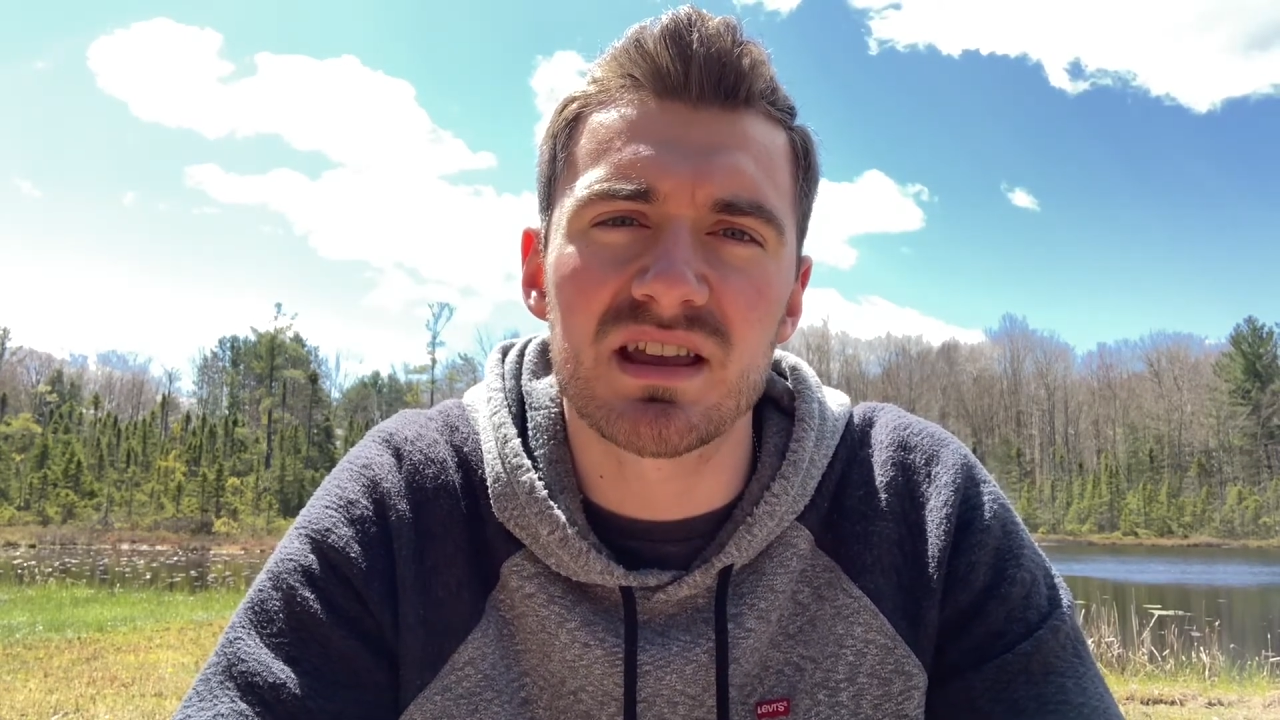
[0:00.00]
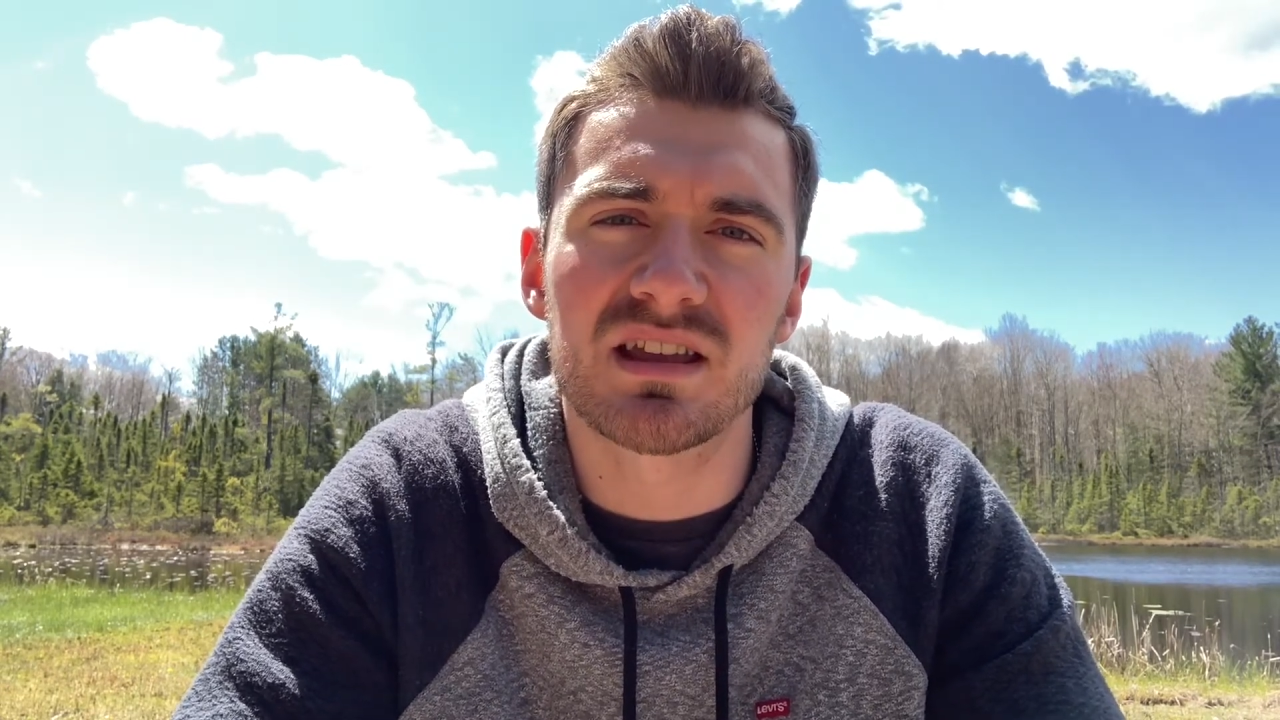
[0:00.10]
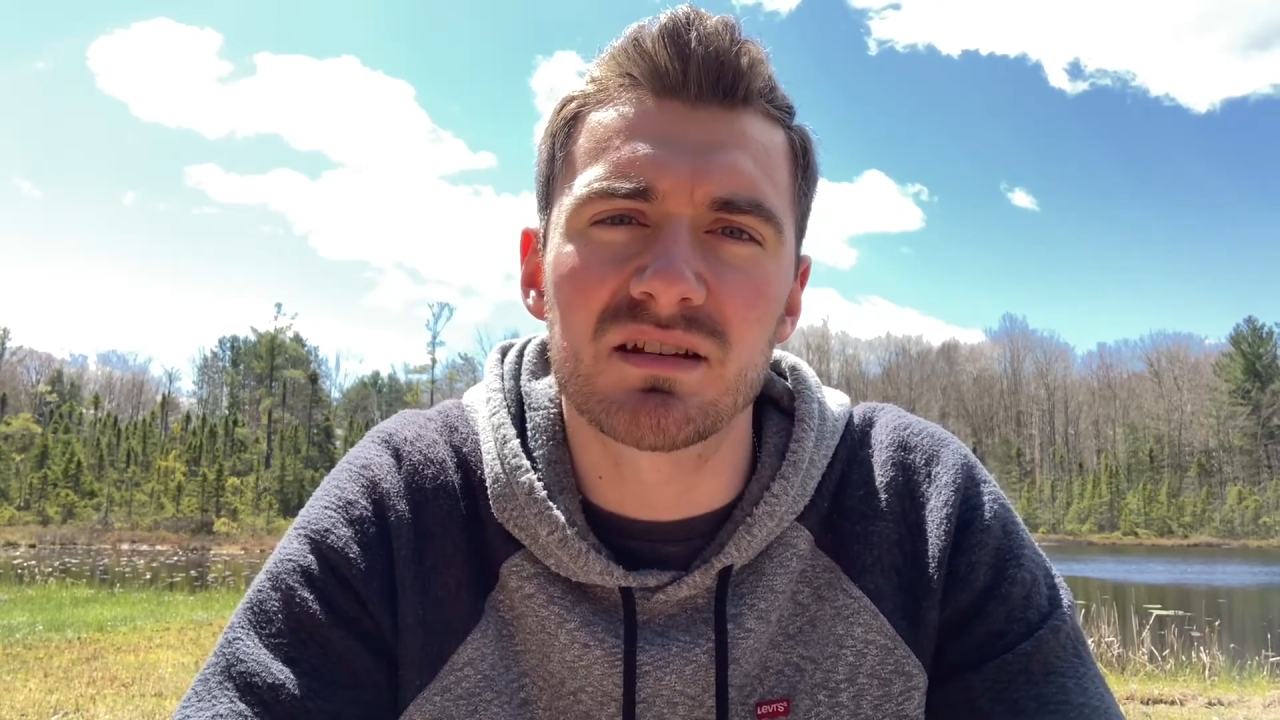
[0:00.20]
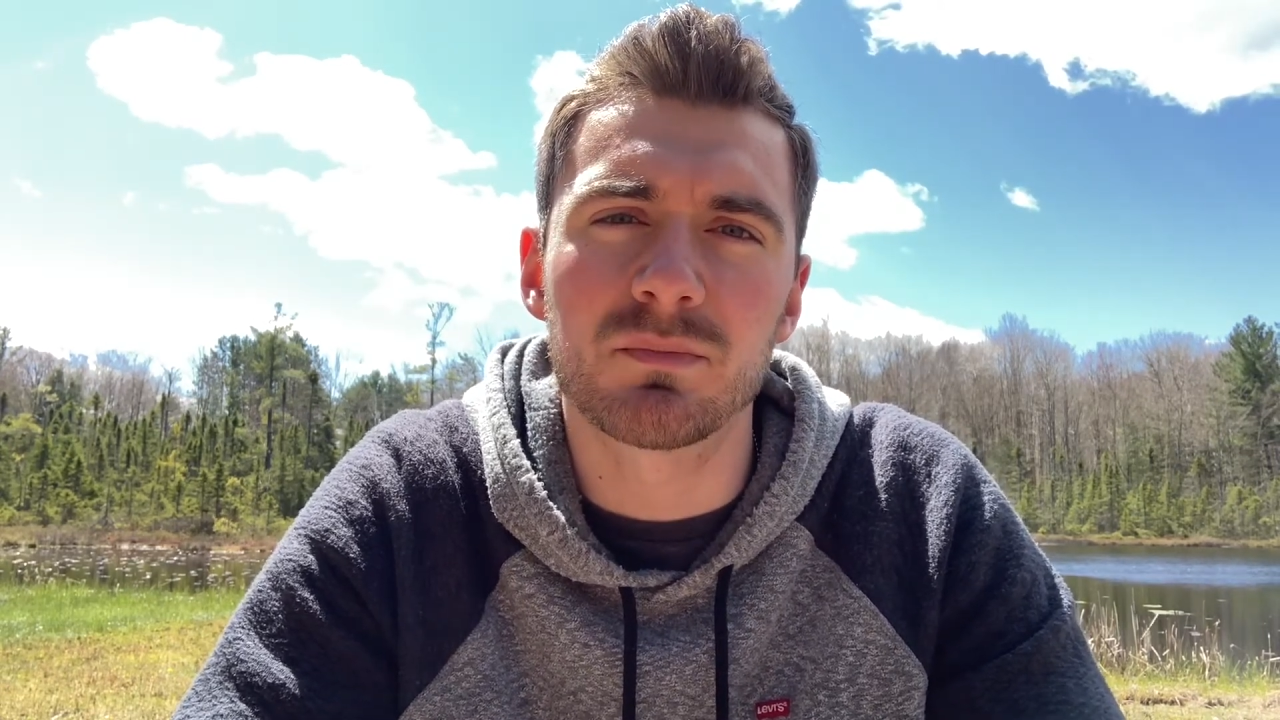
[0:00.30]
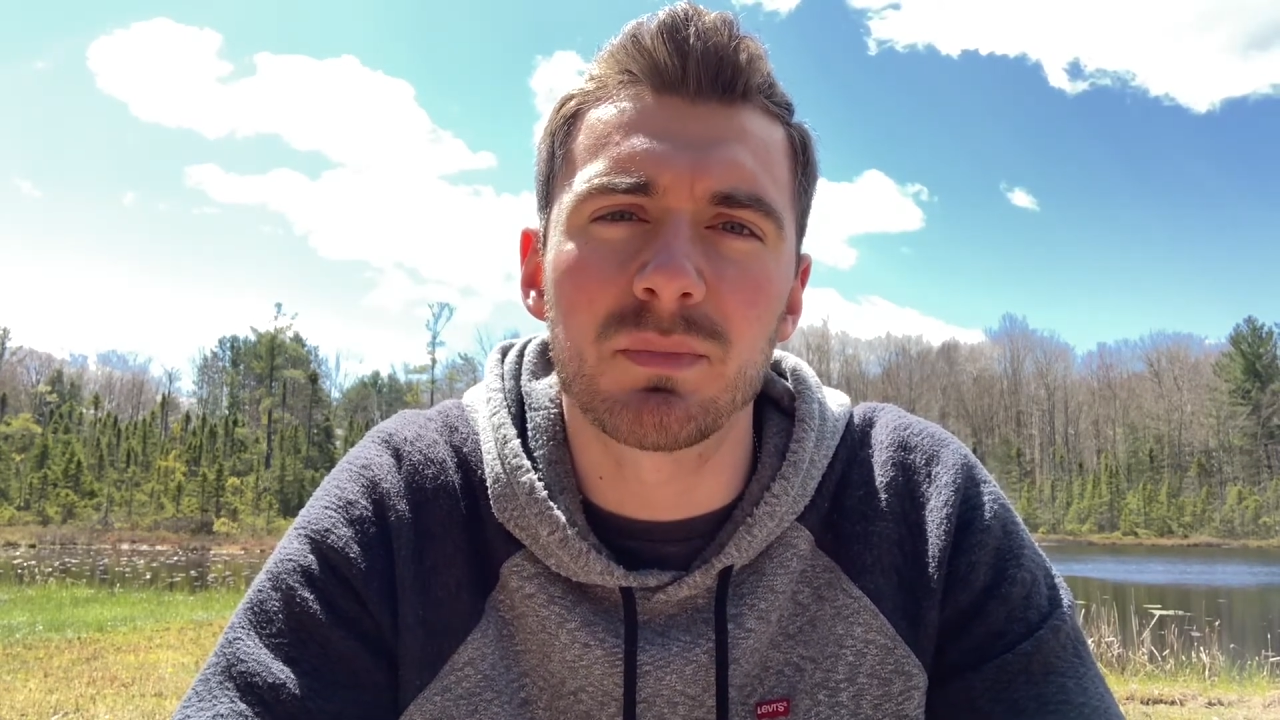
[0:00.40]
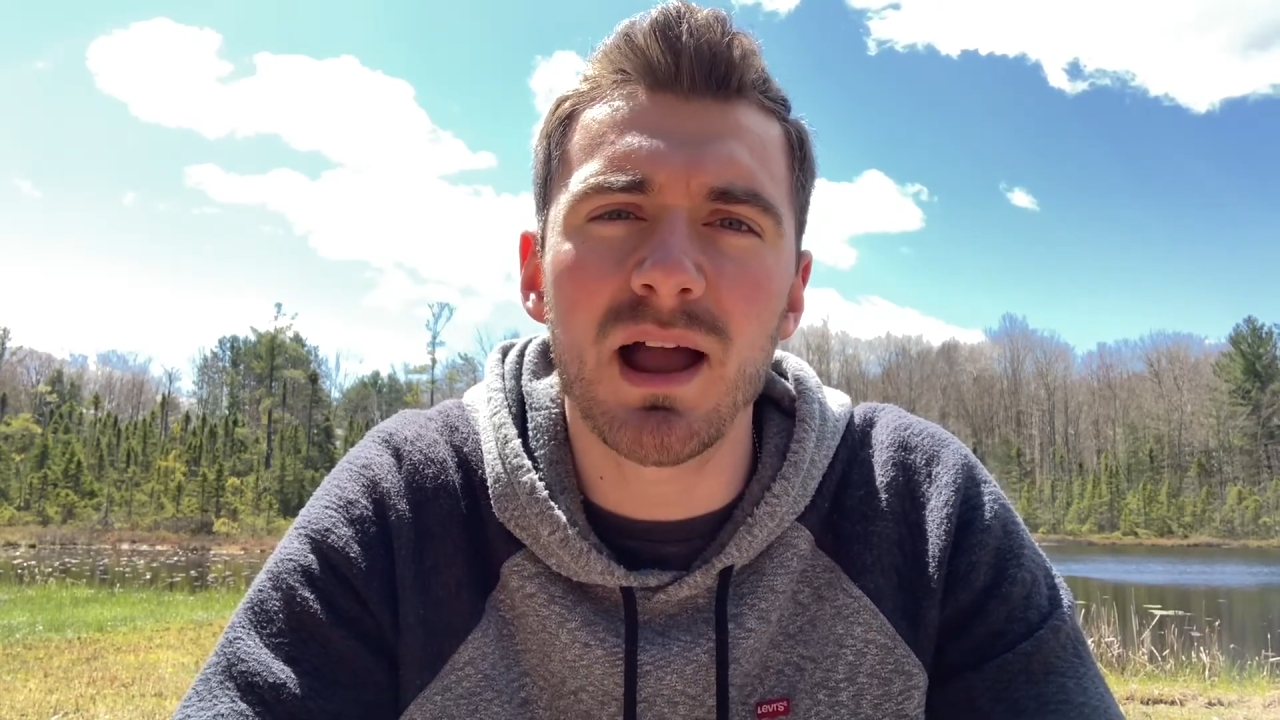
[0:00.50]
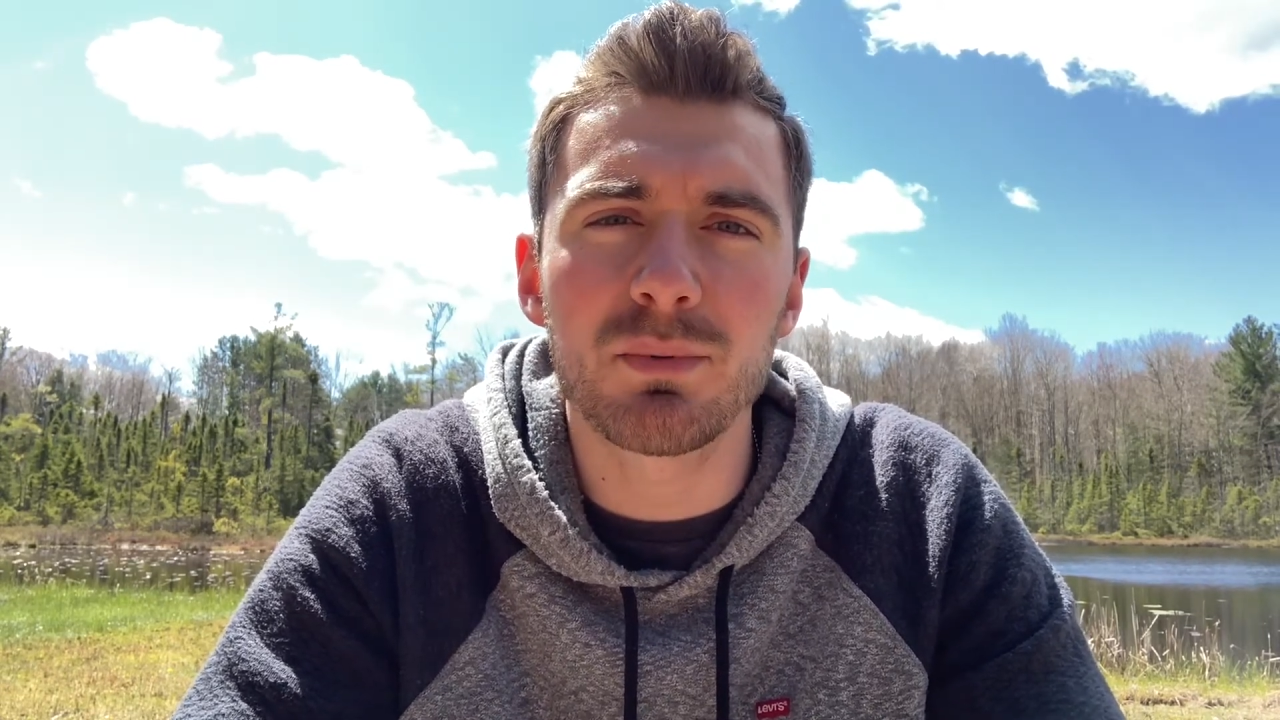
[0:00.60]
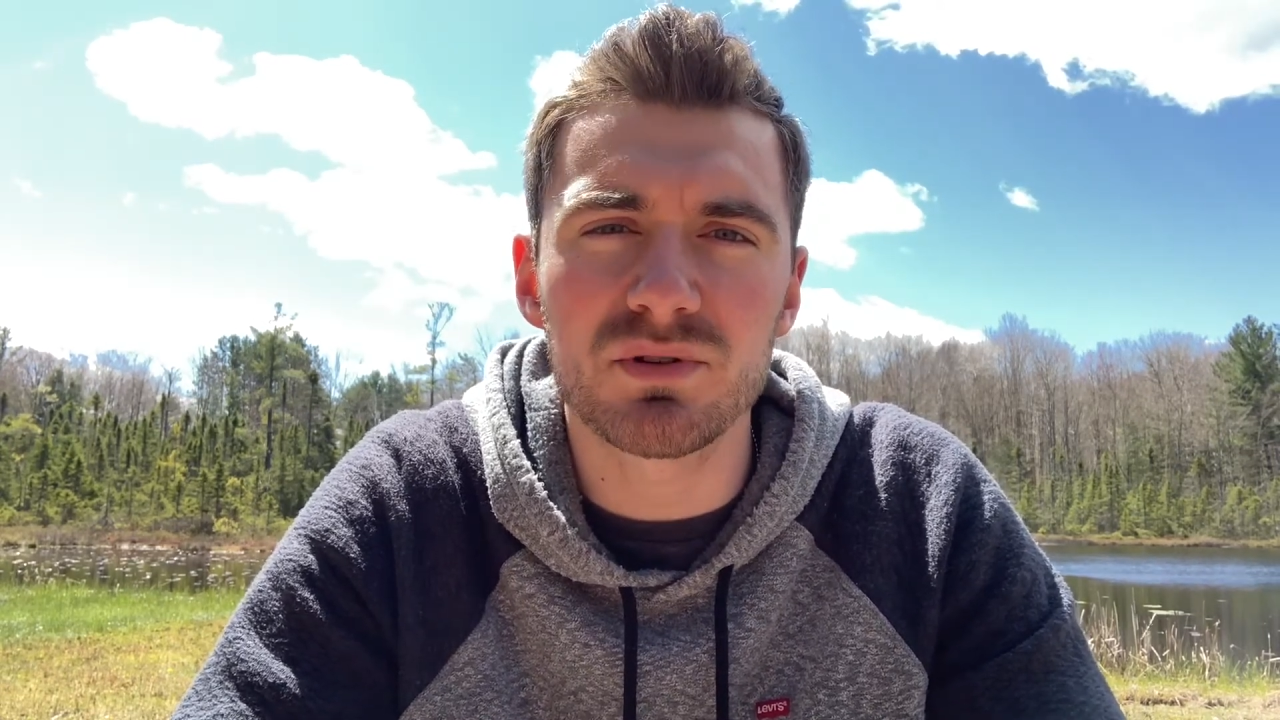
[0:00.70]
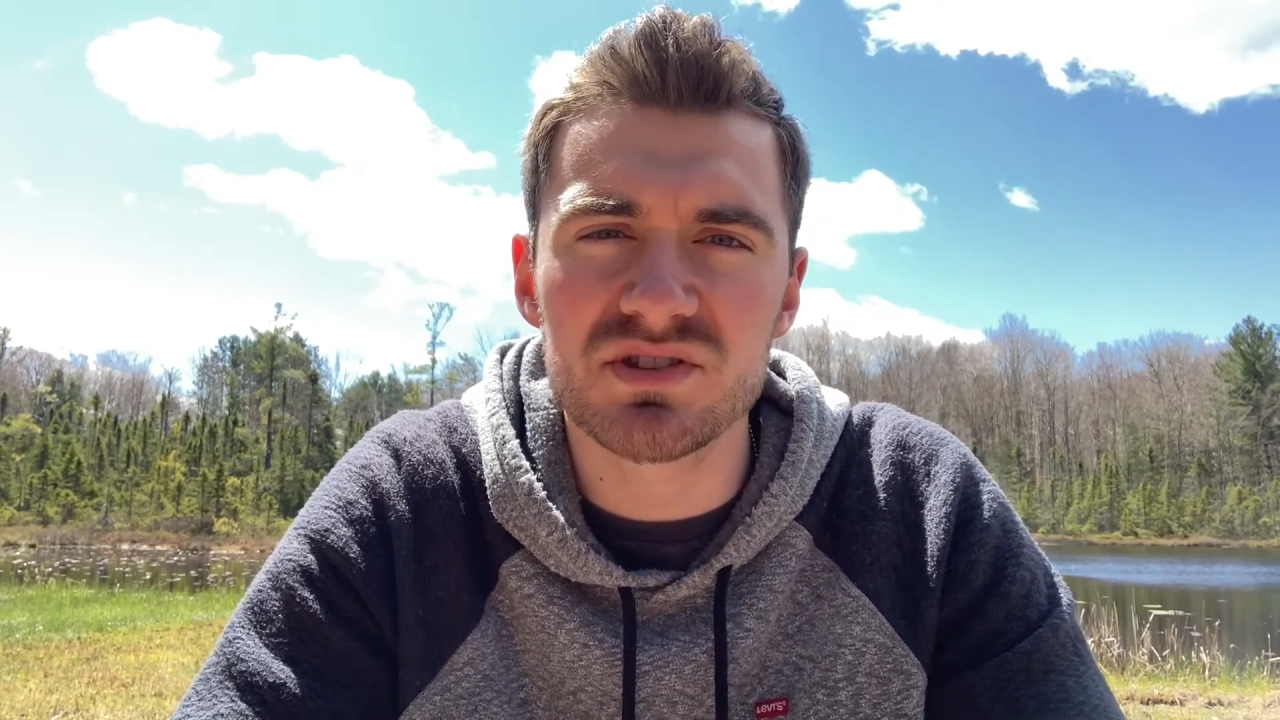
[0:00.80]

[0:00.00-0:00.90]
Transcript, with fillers: and Bible